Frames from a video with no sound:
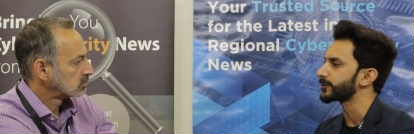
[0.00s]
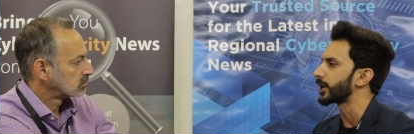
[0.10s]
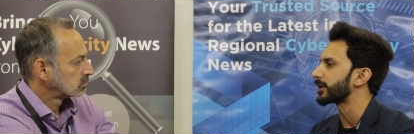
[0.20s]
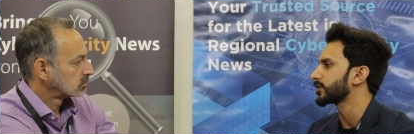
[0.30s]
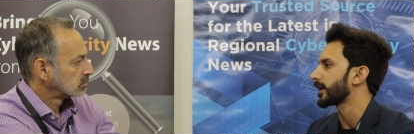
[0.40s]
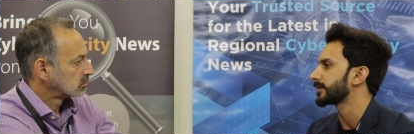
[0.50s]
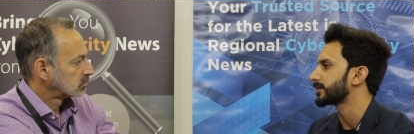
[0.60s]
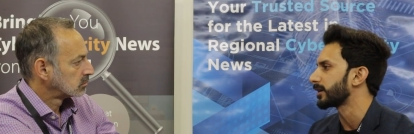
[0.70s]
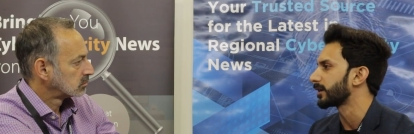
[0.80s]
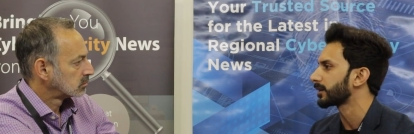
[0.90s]
Speaker 1: of strategize
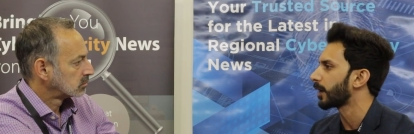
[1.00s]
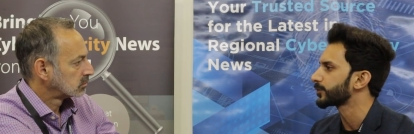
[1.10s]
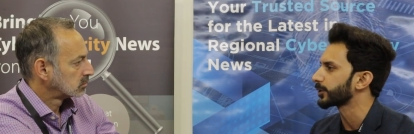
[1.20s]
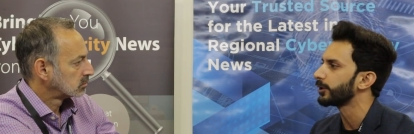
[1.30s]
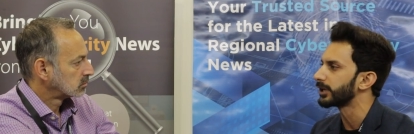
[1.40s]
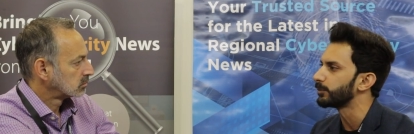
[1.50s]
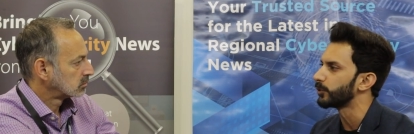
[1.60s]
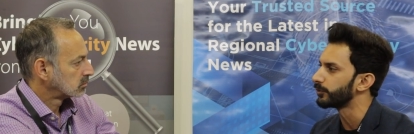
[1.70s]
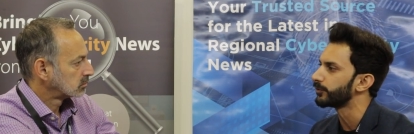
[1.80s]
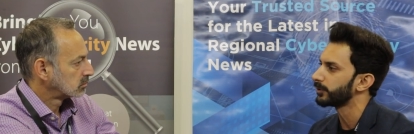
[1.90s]
their cloud security
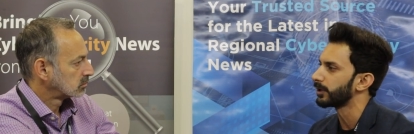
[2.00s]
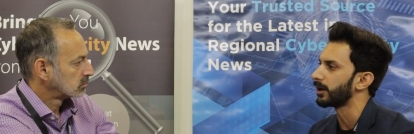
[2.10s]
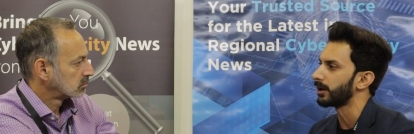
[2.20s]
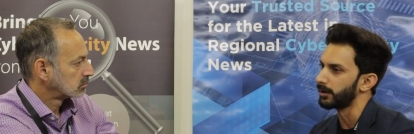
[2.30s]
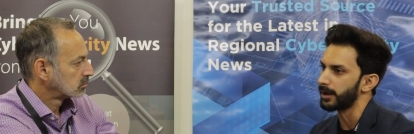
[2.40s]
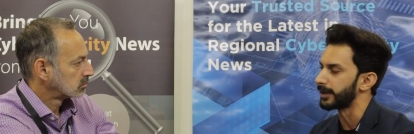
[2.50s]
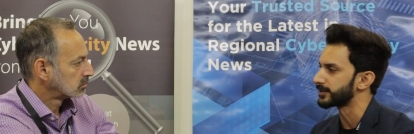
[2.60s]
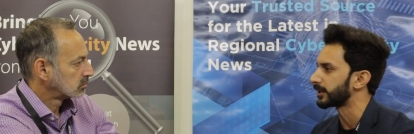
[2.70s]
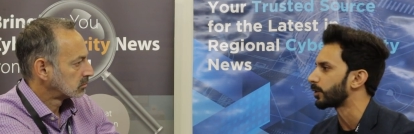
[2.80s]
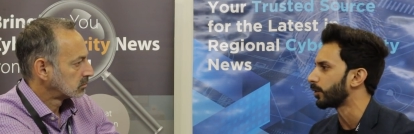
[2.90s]
move uh,
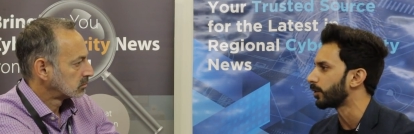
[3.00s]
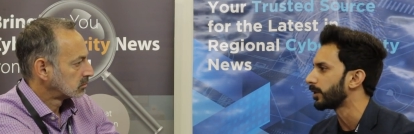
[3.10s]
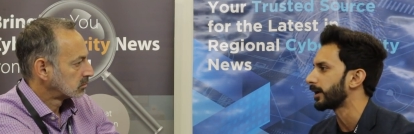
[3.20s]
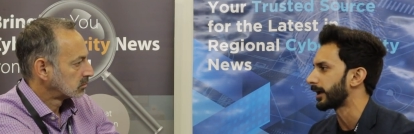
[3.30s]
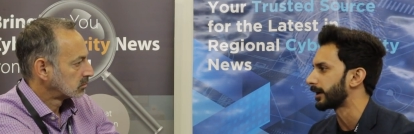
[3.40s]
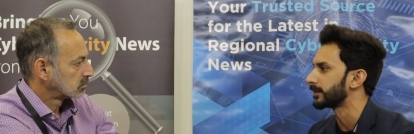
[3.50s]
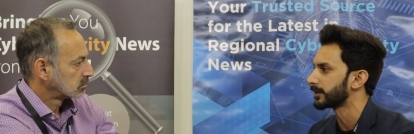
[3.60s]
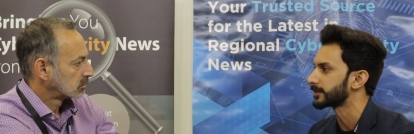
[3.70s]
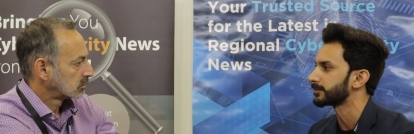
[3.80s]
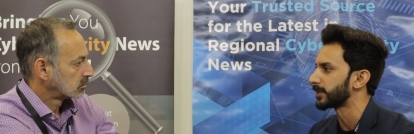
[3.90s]
as they go ahead in
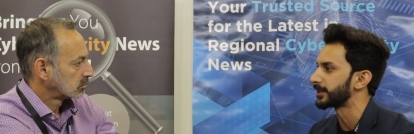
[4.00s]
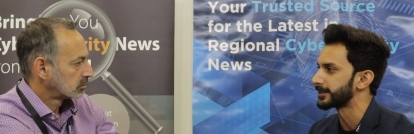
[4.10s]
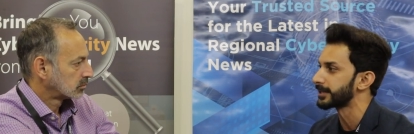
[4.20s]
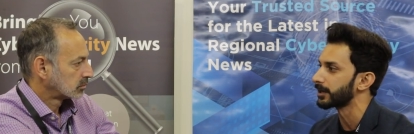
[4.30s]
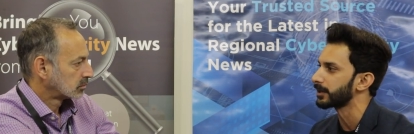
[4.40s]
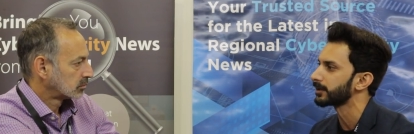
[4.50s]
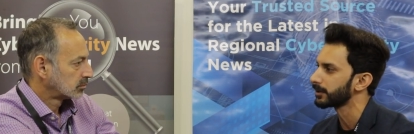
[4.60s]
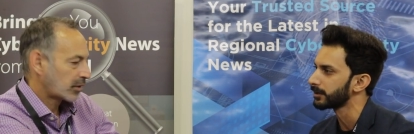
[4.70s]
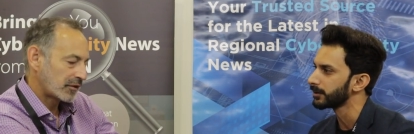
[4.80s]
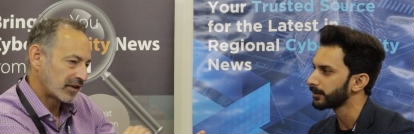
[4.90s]
this in this decade.
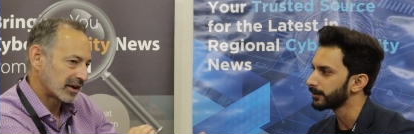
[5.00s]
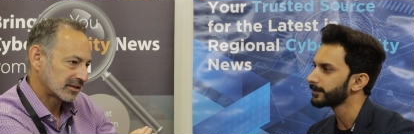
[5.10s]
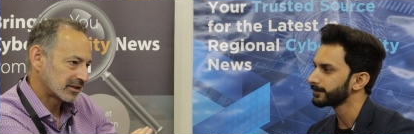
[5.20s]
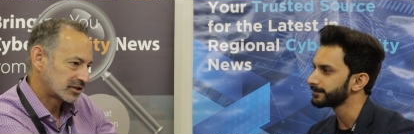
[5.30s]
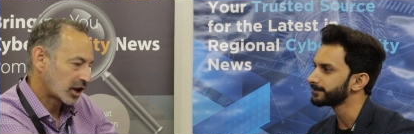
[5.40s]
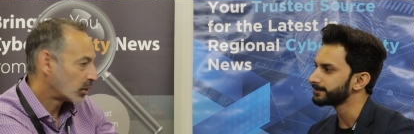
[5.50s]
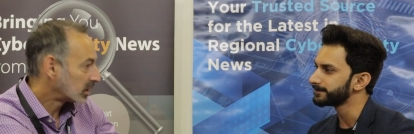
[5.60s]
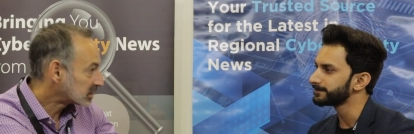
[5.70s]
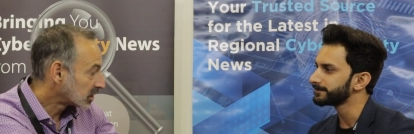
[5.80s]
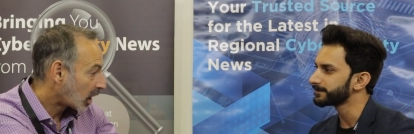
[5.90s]
Speaker 2: Perfect. So
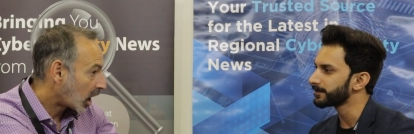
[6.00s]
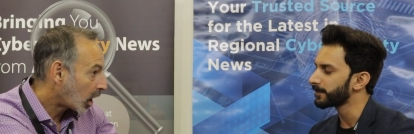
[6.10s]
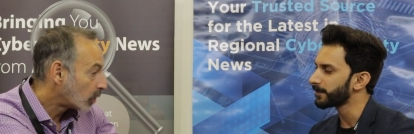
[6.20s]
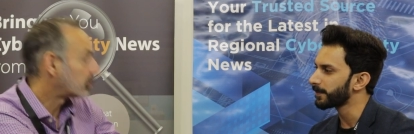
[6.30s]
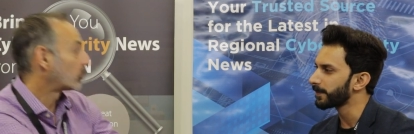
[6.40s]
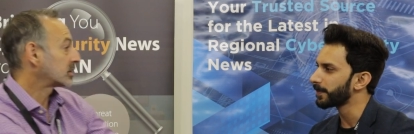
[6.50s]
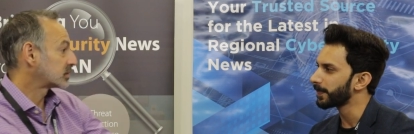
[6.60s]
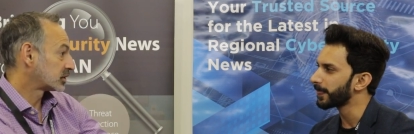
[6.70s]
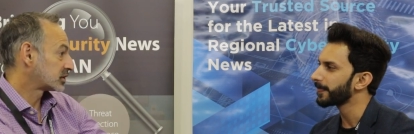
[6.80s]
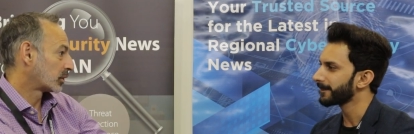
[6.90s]
listen, I hope the
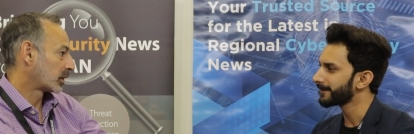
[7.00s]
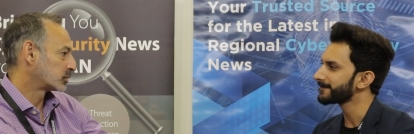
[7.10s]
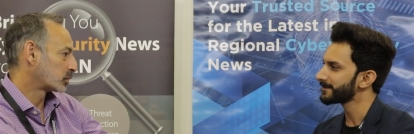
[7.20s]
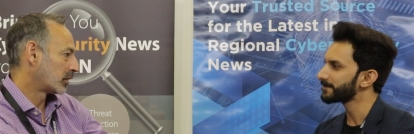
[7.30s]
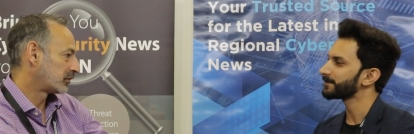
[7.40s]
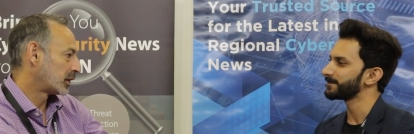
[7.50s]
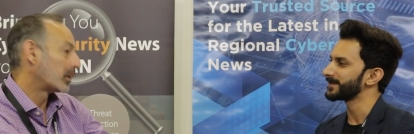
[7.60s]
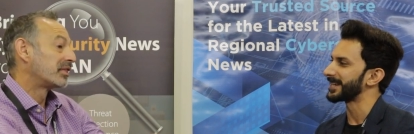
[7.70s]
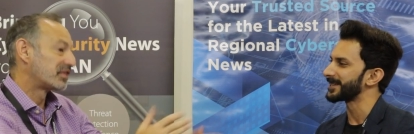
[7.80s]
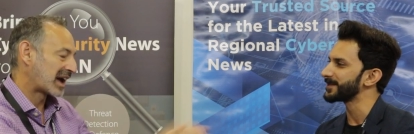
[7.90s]
rest of the show goes well for
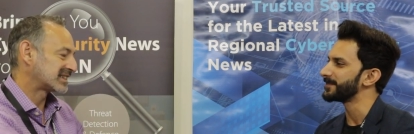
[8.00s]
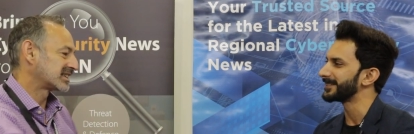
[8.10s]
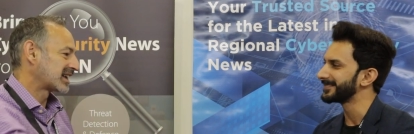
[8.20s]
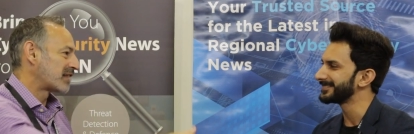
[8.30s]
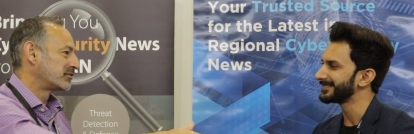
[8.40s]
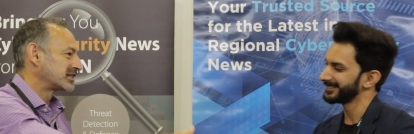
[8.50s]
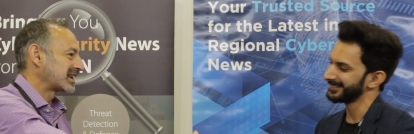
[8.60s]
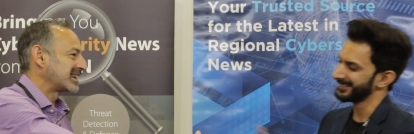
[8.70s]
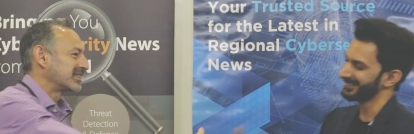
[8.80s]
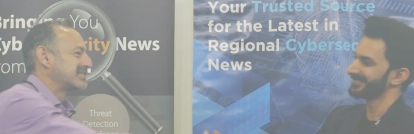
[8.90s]
you, and Thank you thanks so again for taking